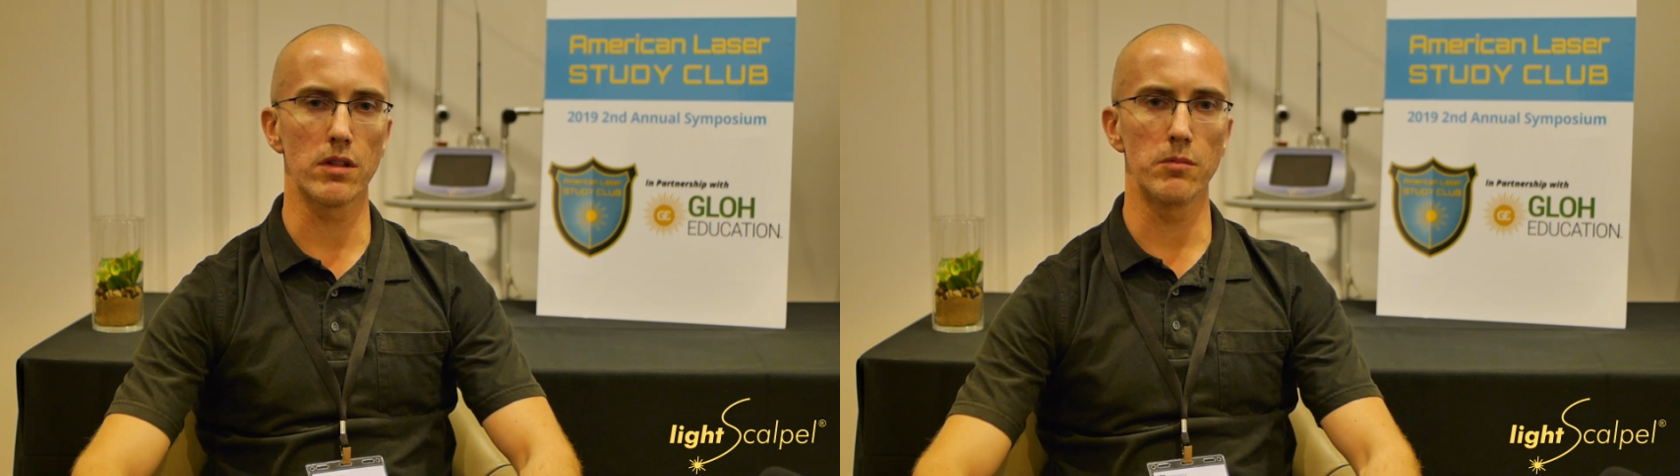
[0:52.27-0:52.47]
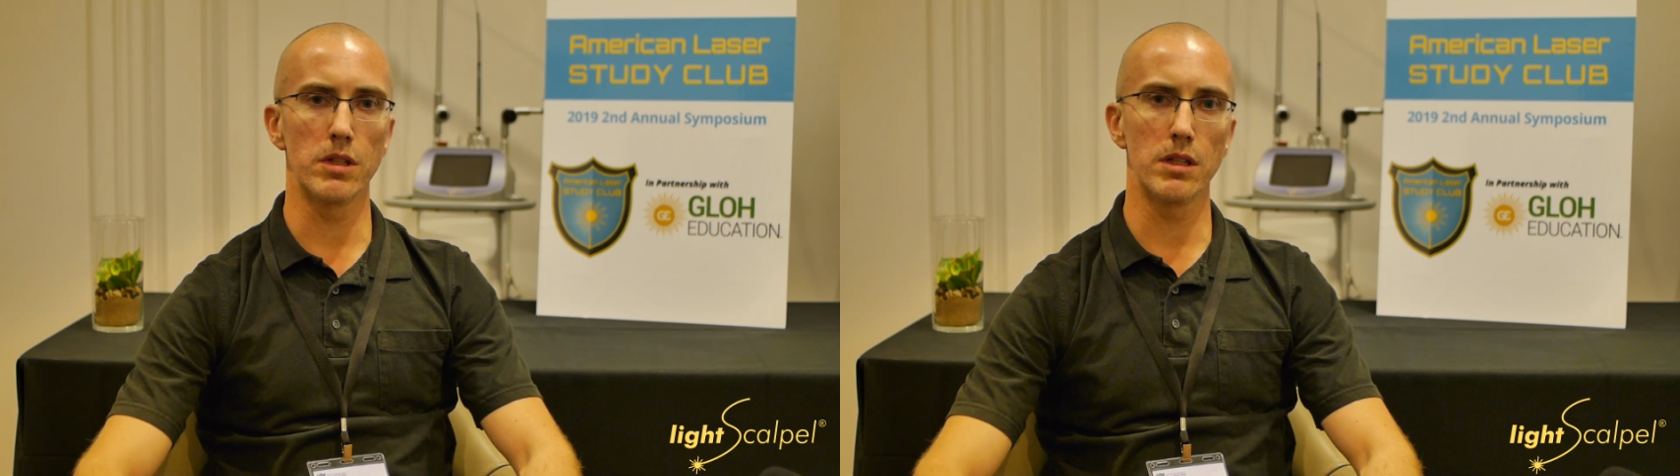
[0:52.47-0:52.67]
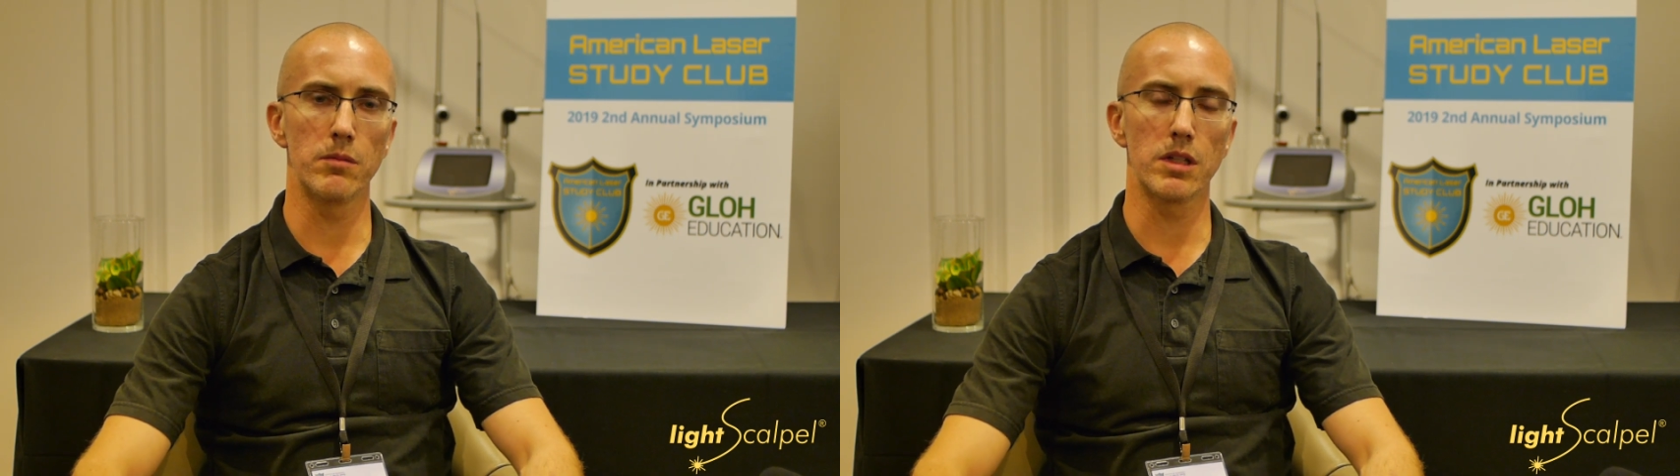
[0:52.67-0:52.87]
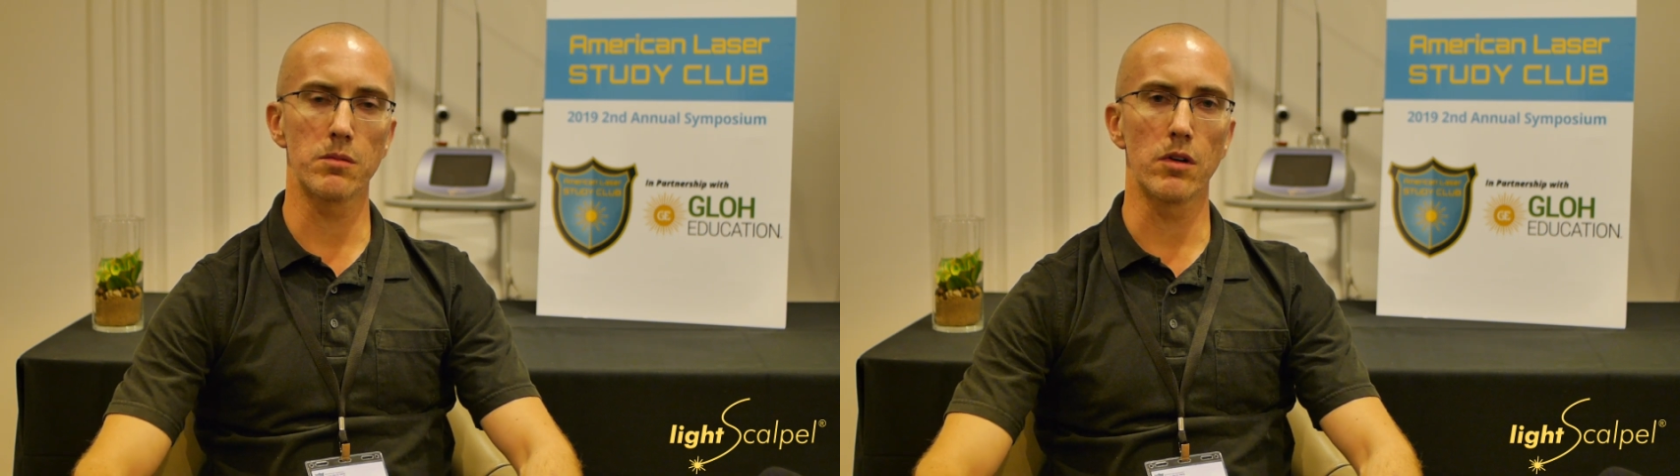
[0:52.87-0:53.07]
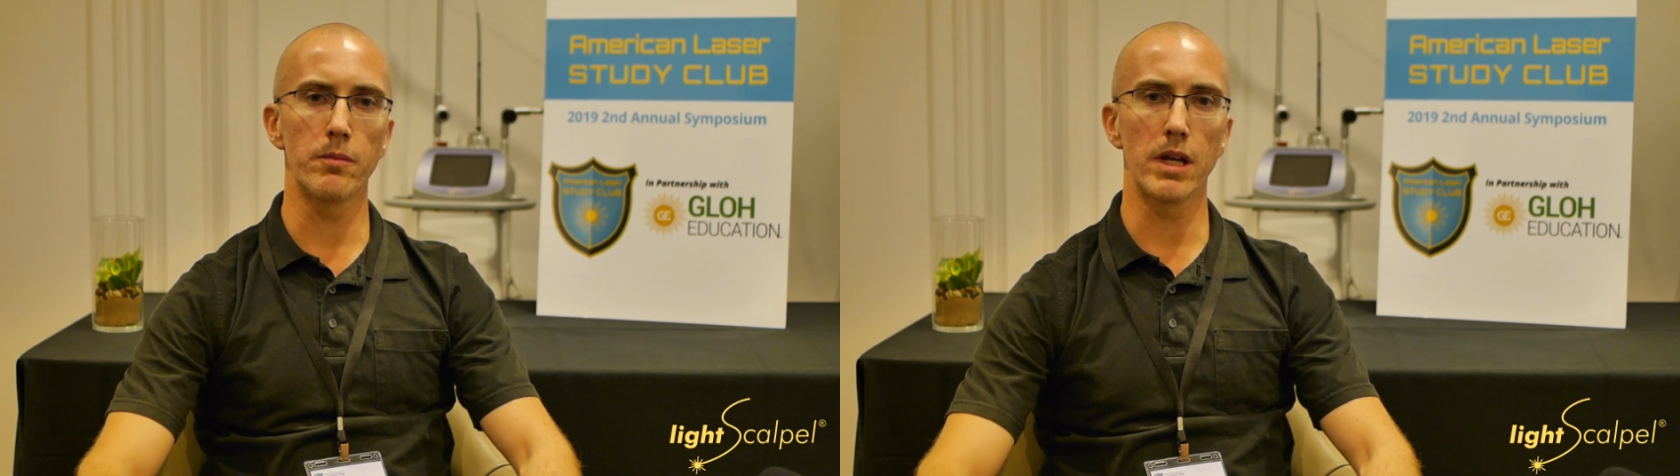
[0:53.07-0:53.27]
be much
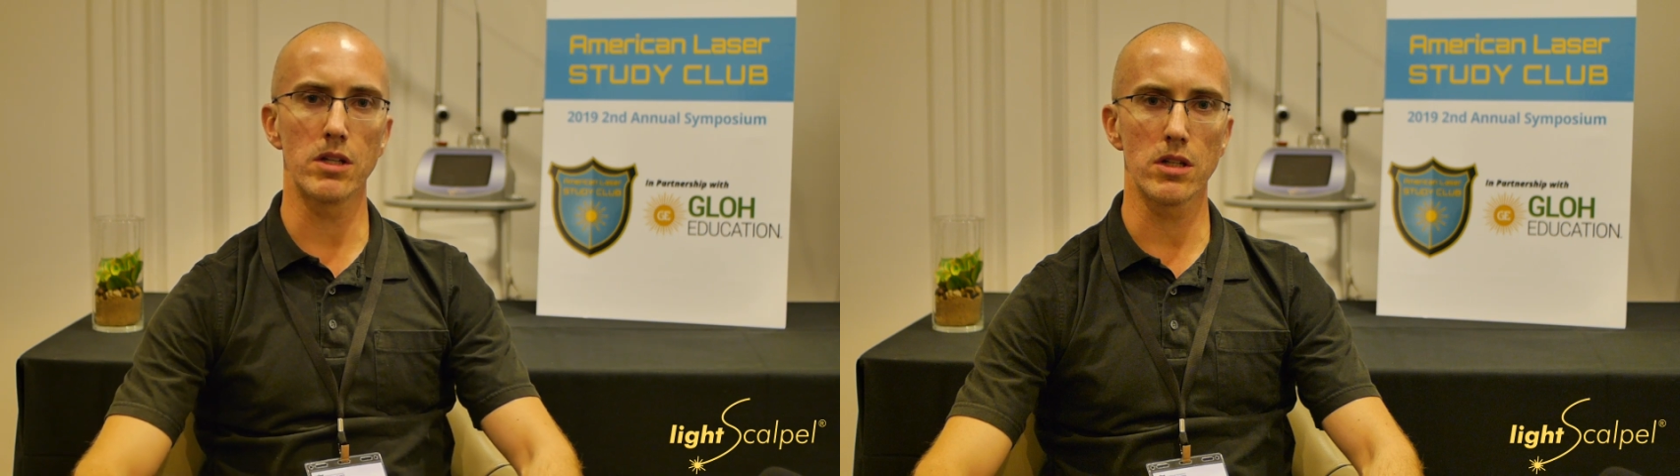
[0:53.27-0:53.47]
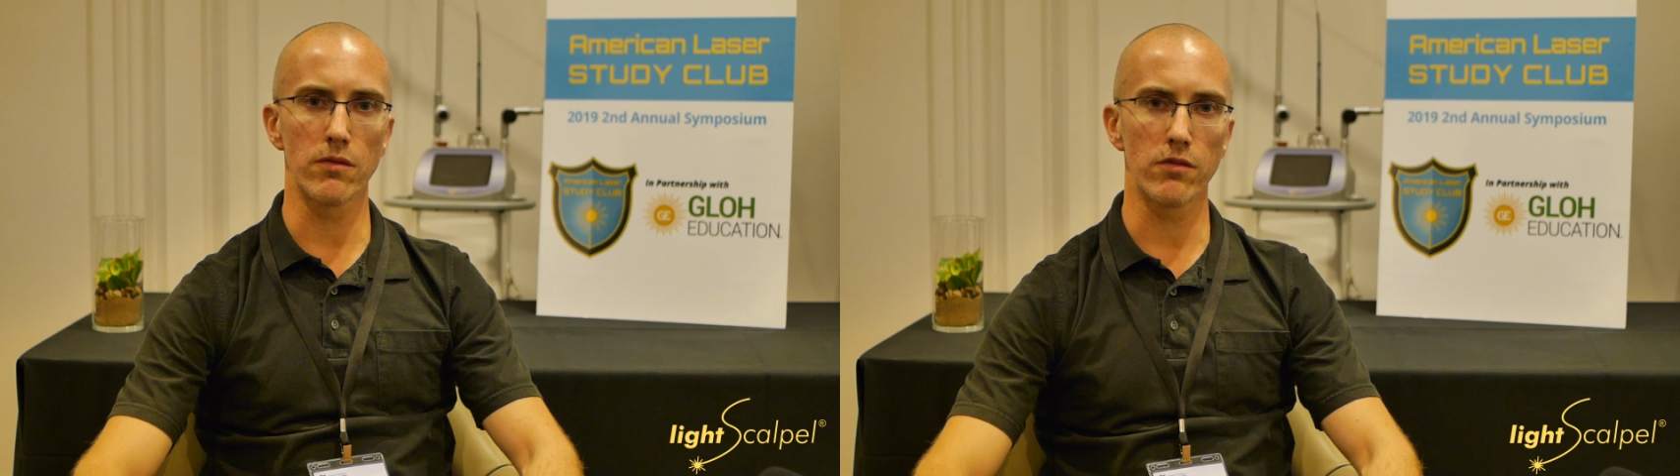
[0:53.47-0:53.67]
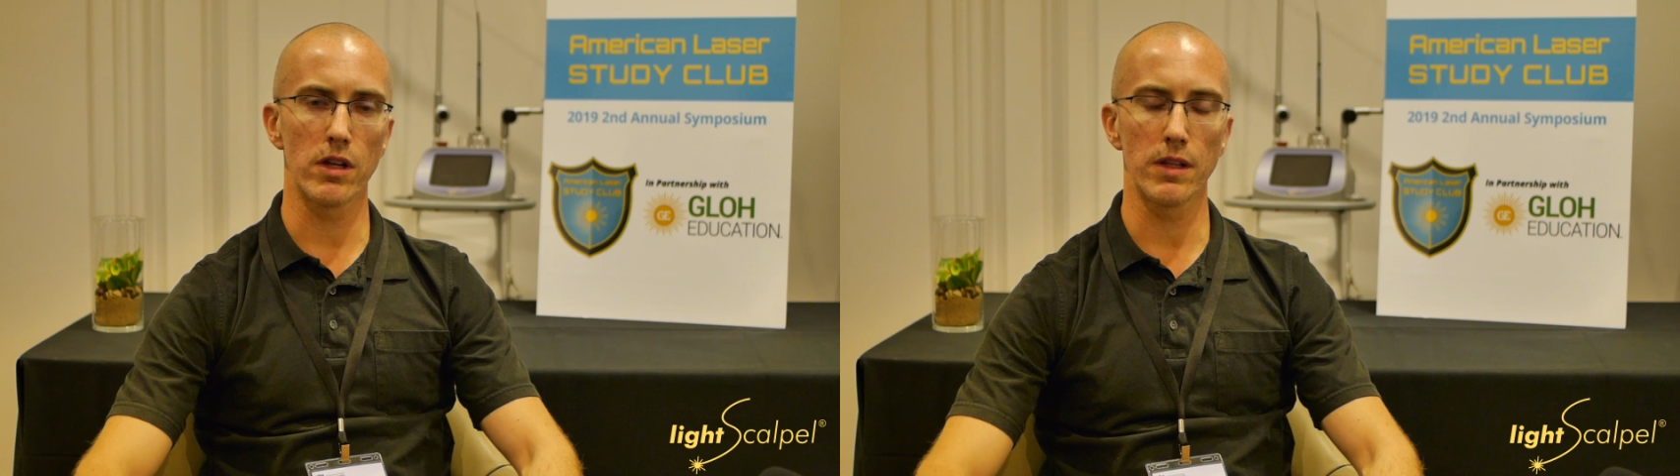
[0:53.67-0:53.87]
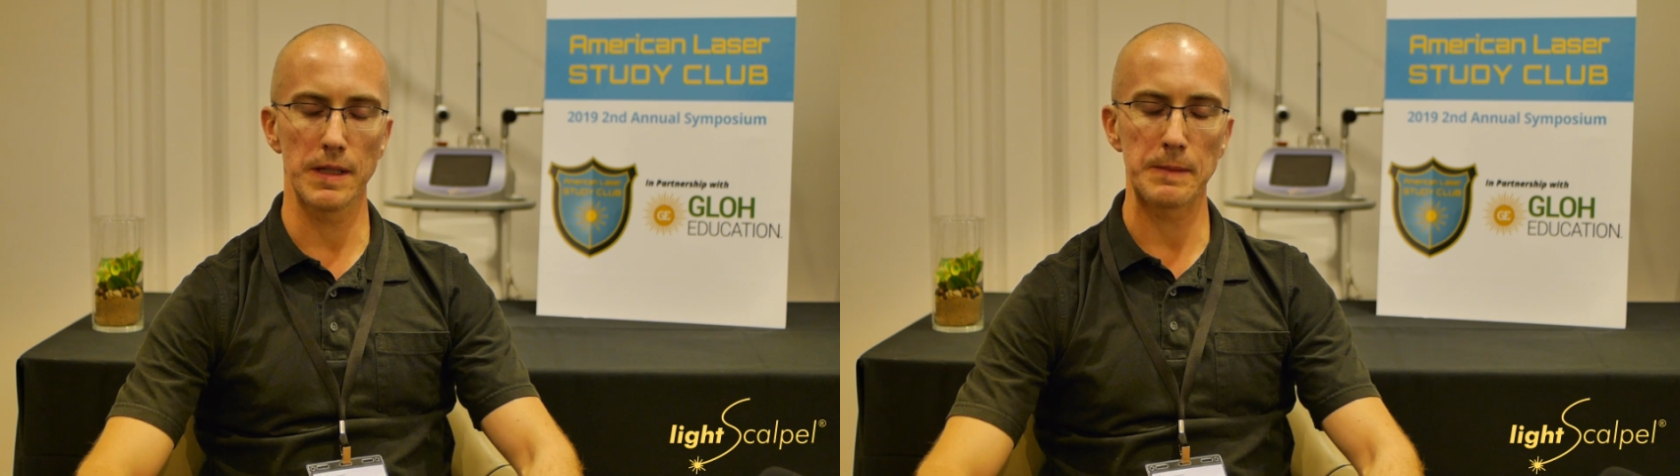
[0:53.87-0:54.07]
more patient-friendly.